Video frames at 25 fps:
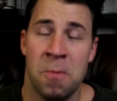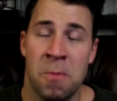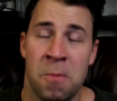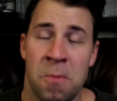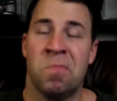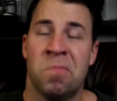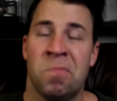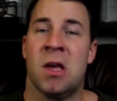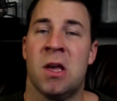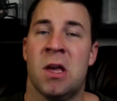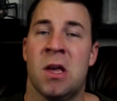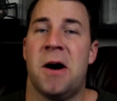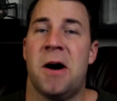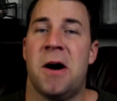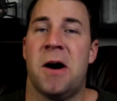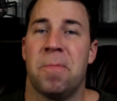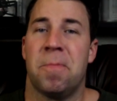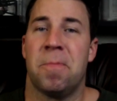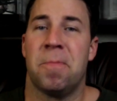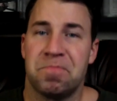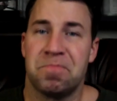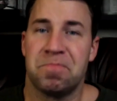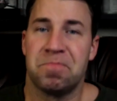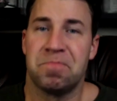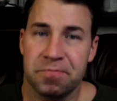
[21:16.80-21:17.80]
Um,
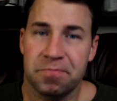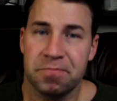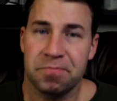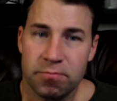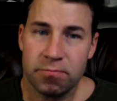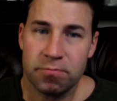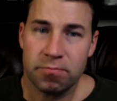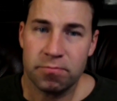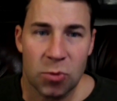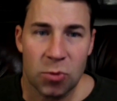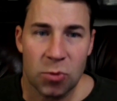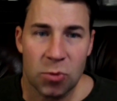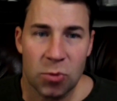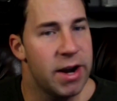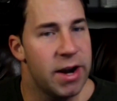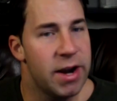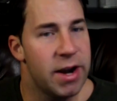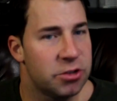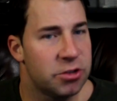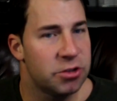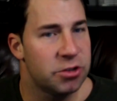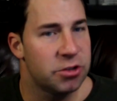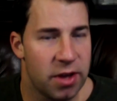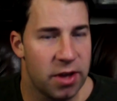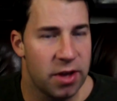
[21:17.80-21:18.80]
right now, she
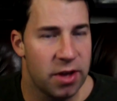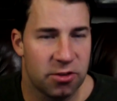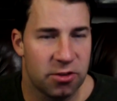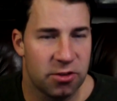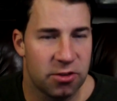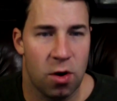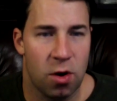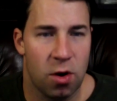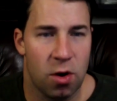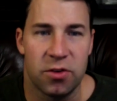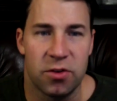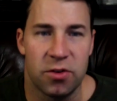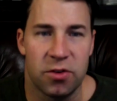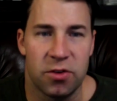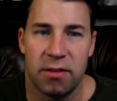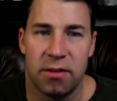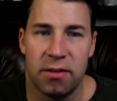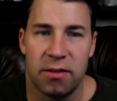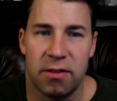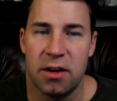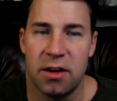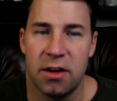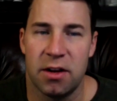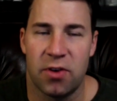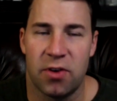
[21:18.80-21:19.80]
only has 12 non-city
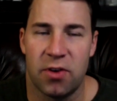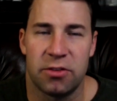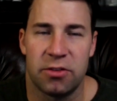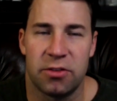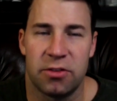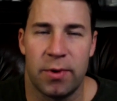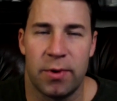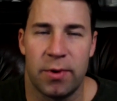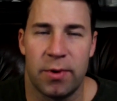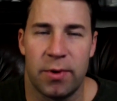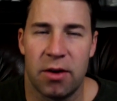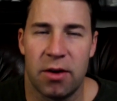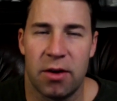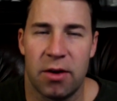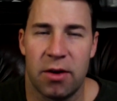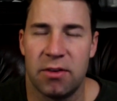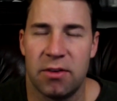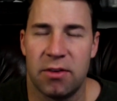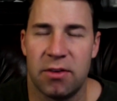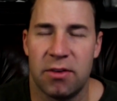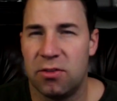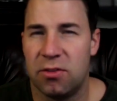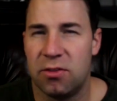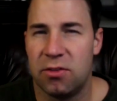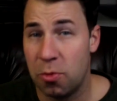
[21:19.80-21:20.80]
tracks, so right now it's not
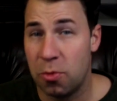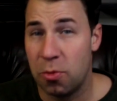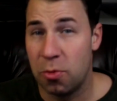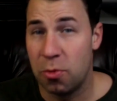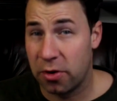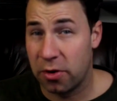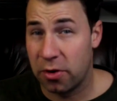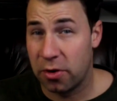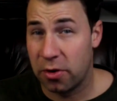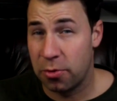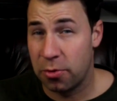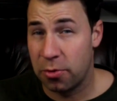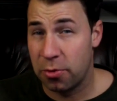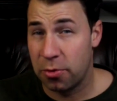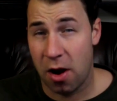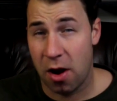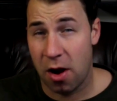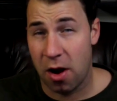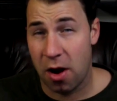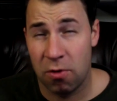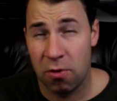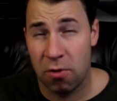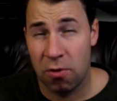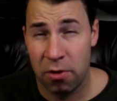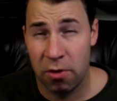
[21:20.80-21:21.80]
super super
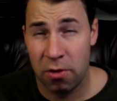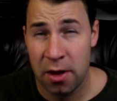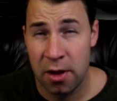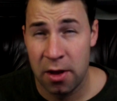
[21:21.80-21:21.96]
helpful.